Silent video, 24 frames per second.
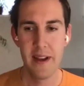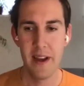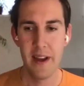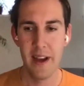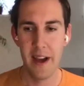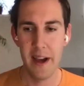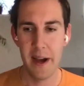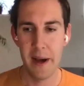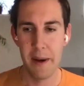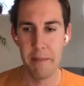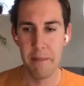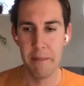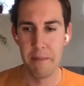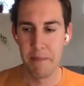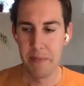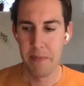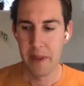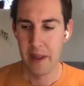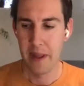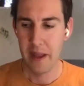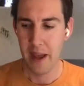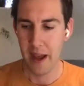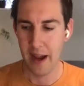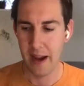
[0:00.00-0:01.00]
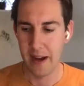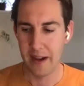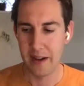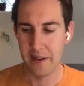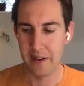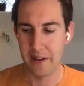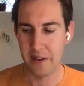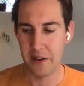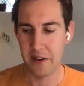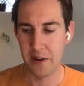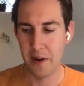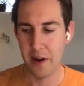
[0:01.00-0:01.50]
Um,
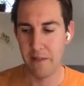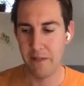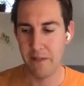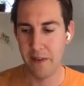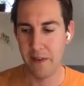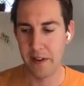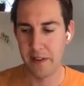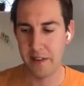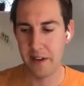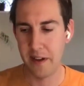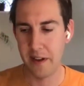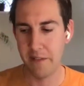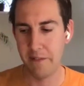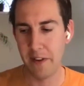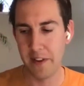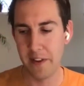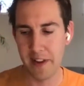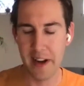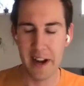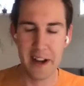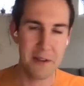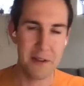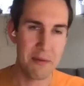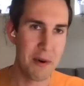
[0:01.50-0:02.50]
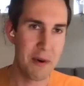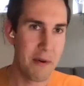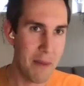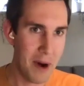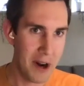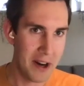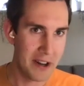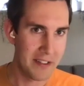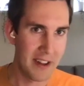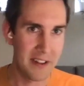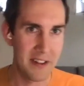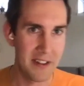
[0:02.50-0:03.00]
and you know, if it if it aligns with
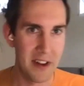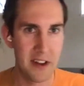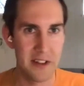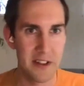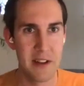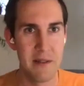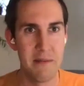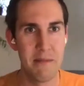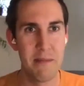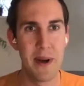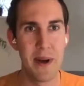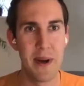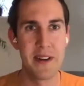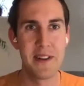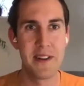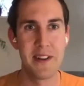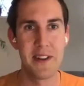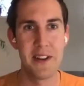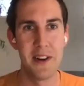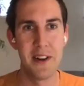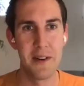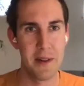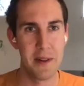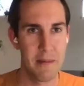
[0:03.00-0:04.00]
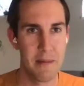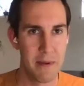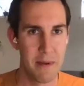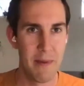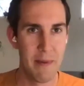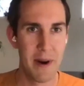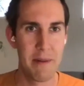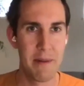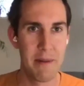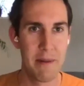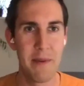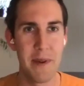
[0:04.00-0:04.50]
robotics, that's awesome. But you know, it
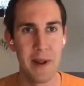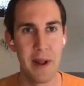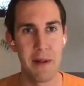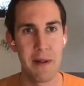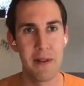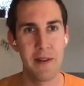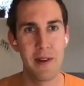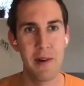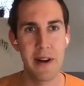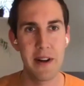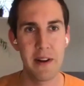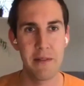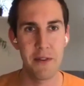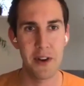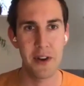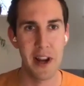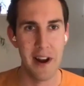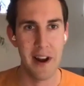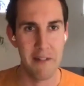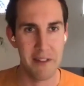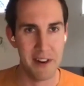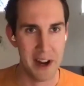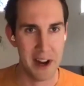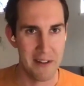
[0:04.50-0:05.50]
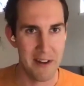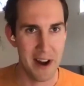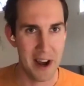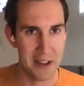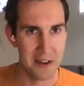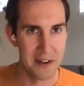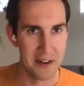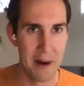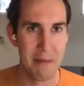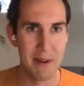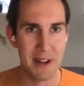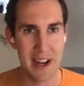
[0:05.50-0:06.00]
might, it's great if you can have kind of
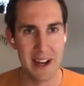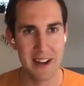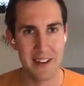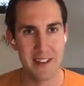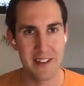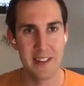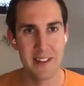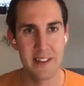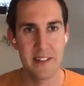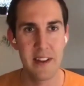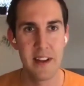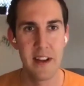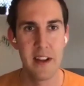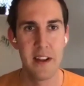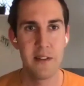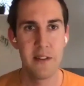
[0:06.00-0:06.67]
other applications.